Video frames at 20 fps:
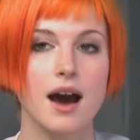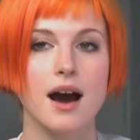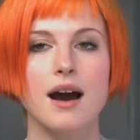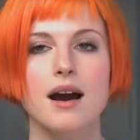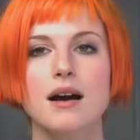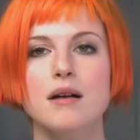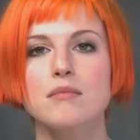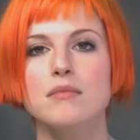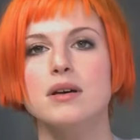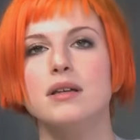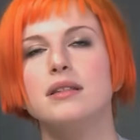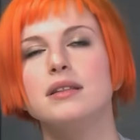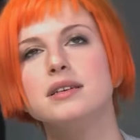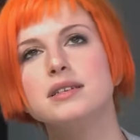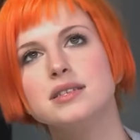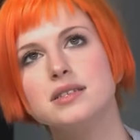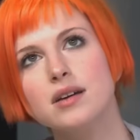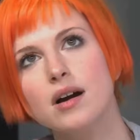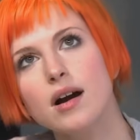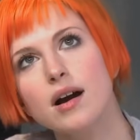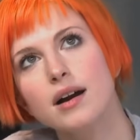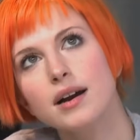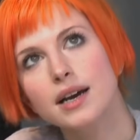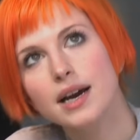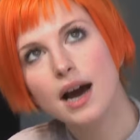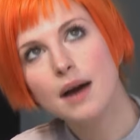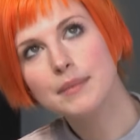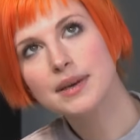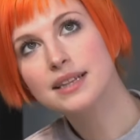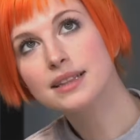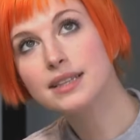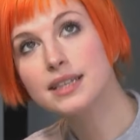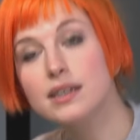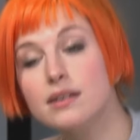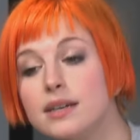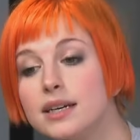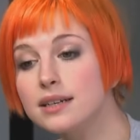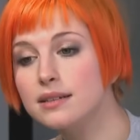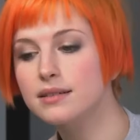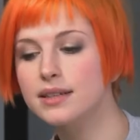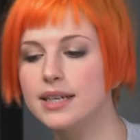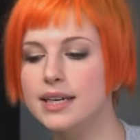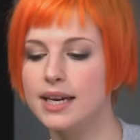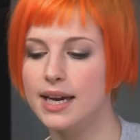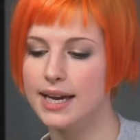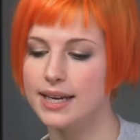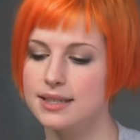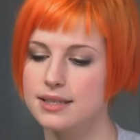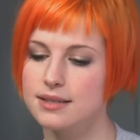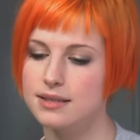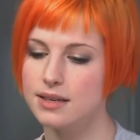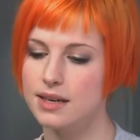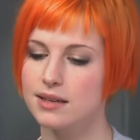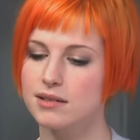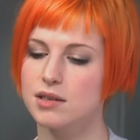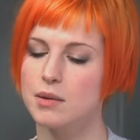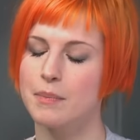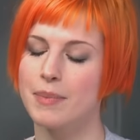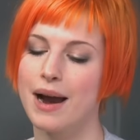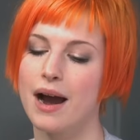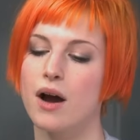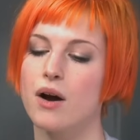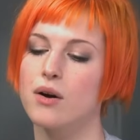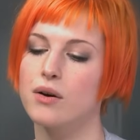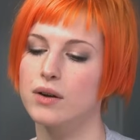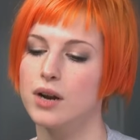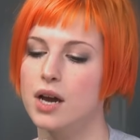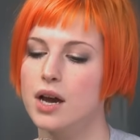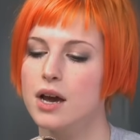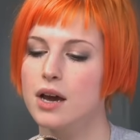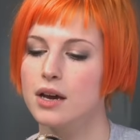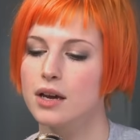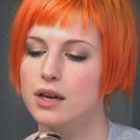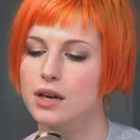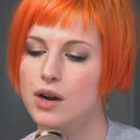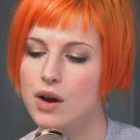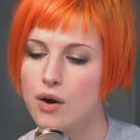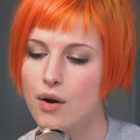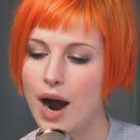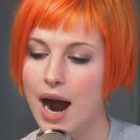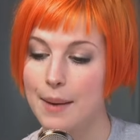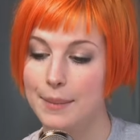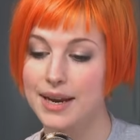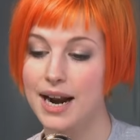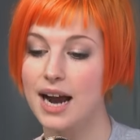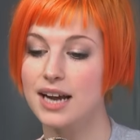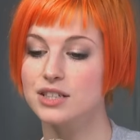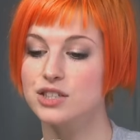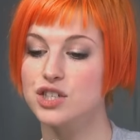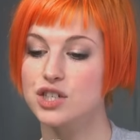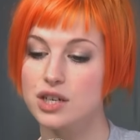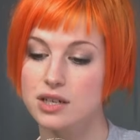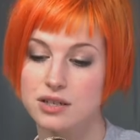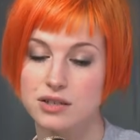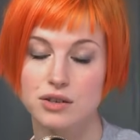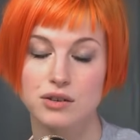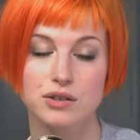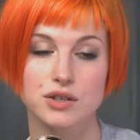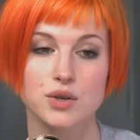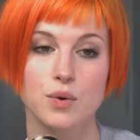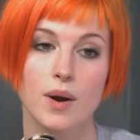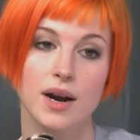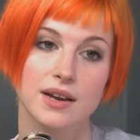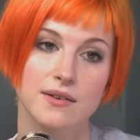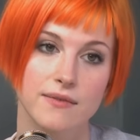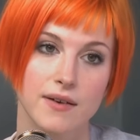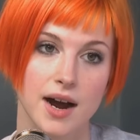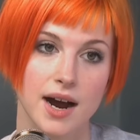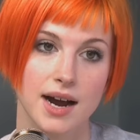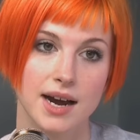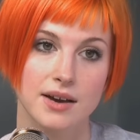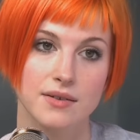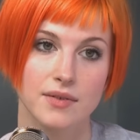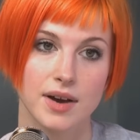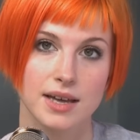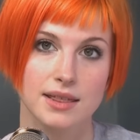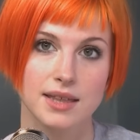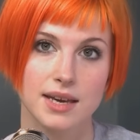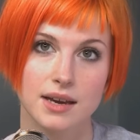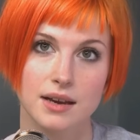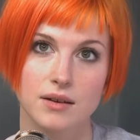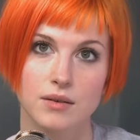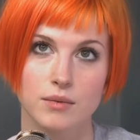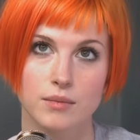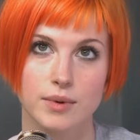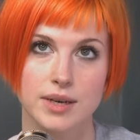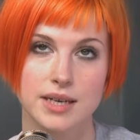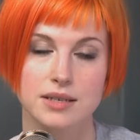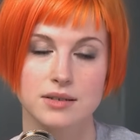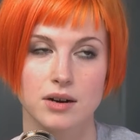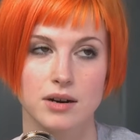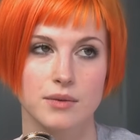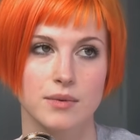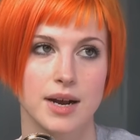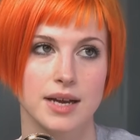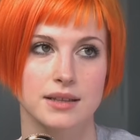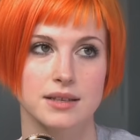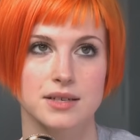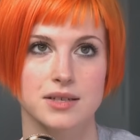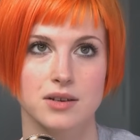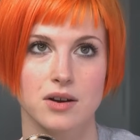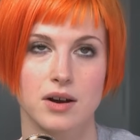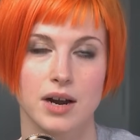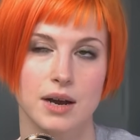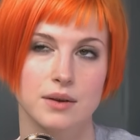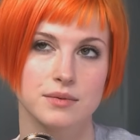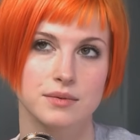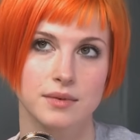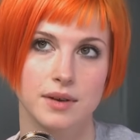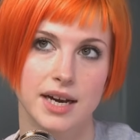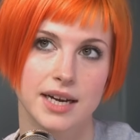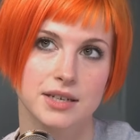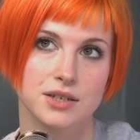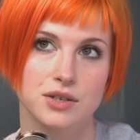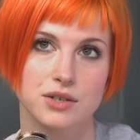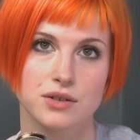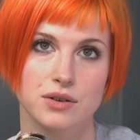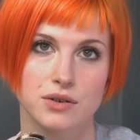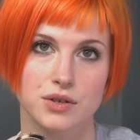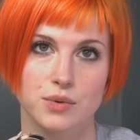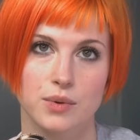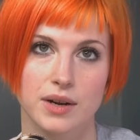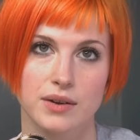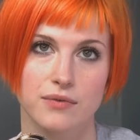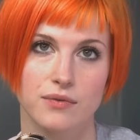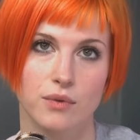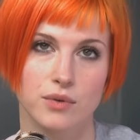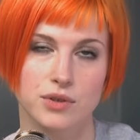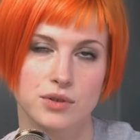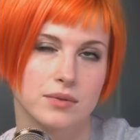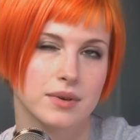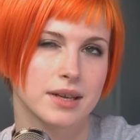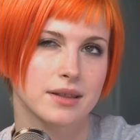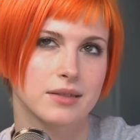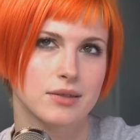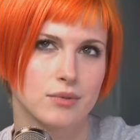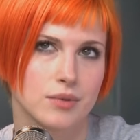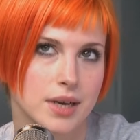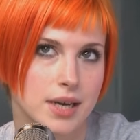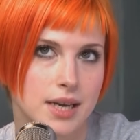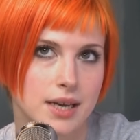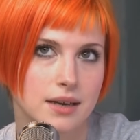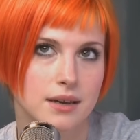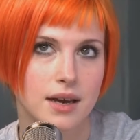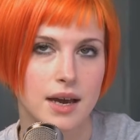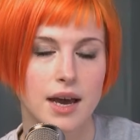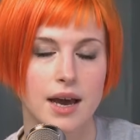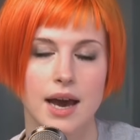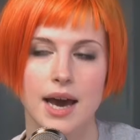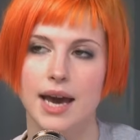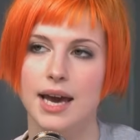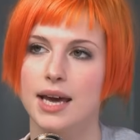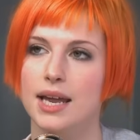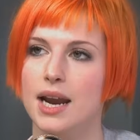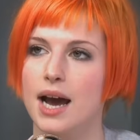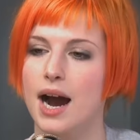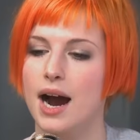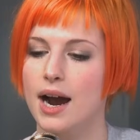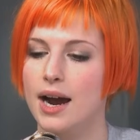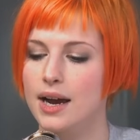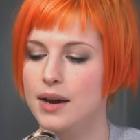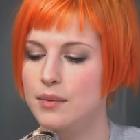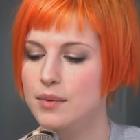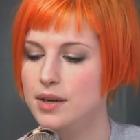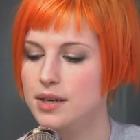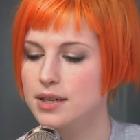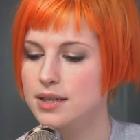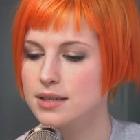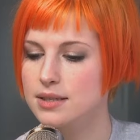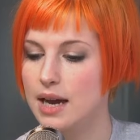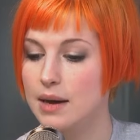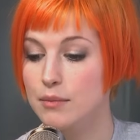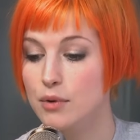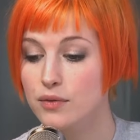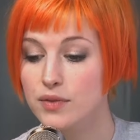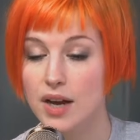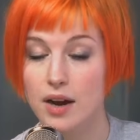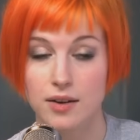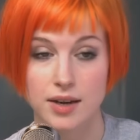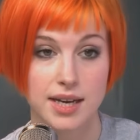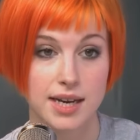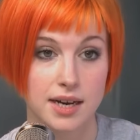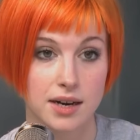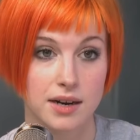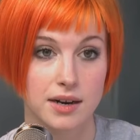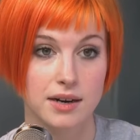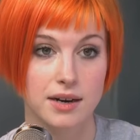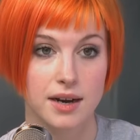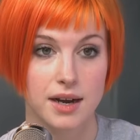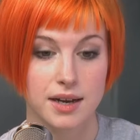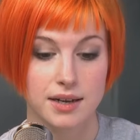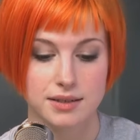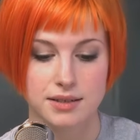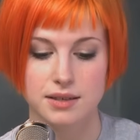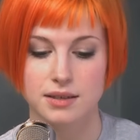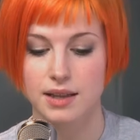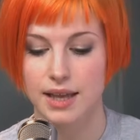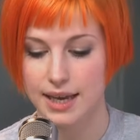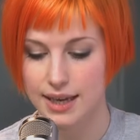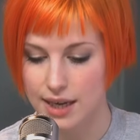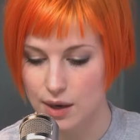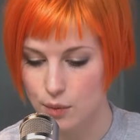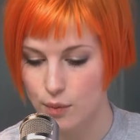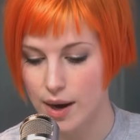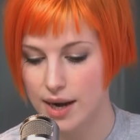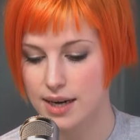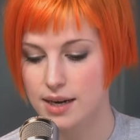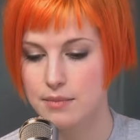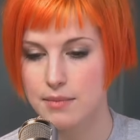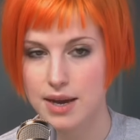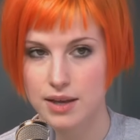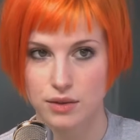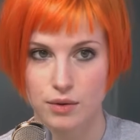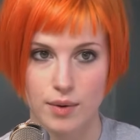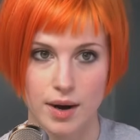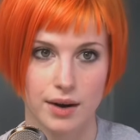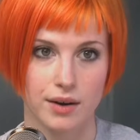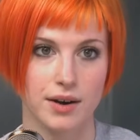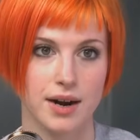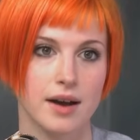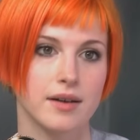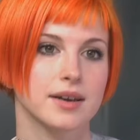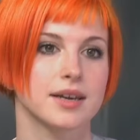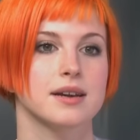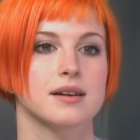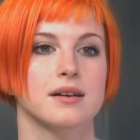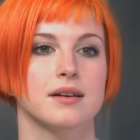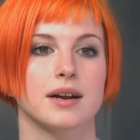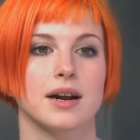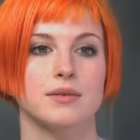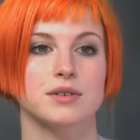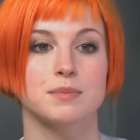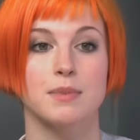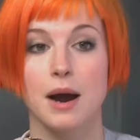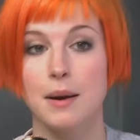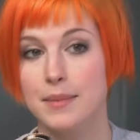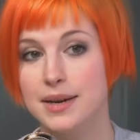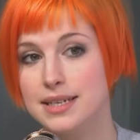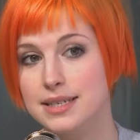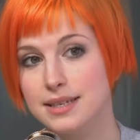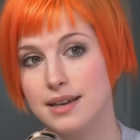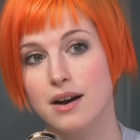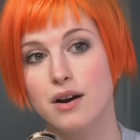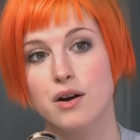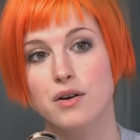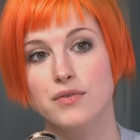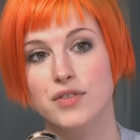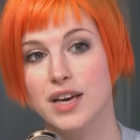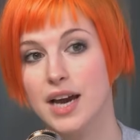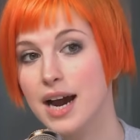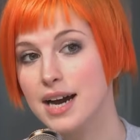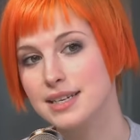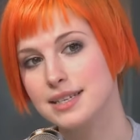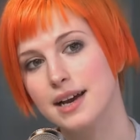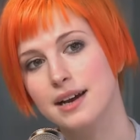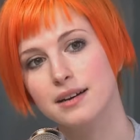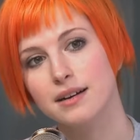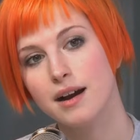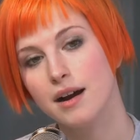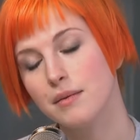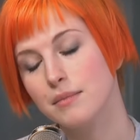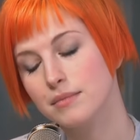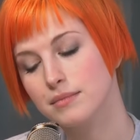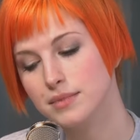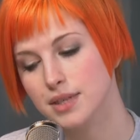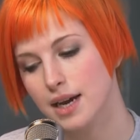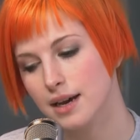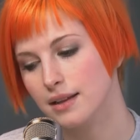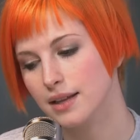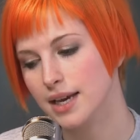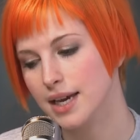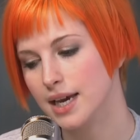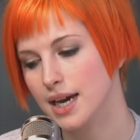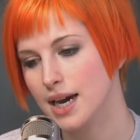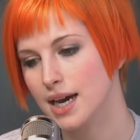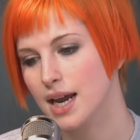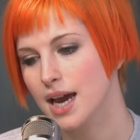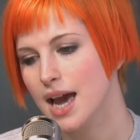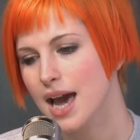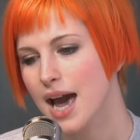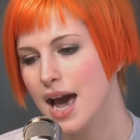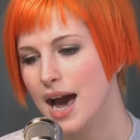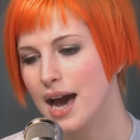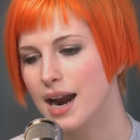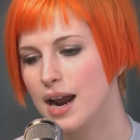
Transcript: Um, the song. I mean, lyrically, it's it's about you know. I mean, I just turned 25. I think we started writing the song. I, was, I had just turned 20, 23, right. and I was I moved out here to like get ready to make the record out here, and I was by myself. The guys hadn't come to LA yet, right?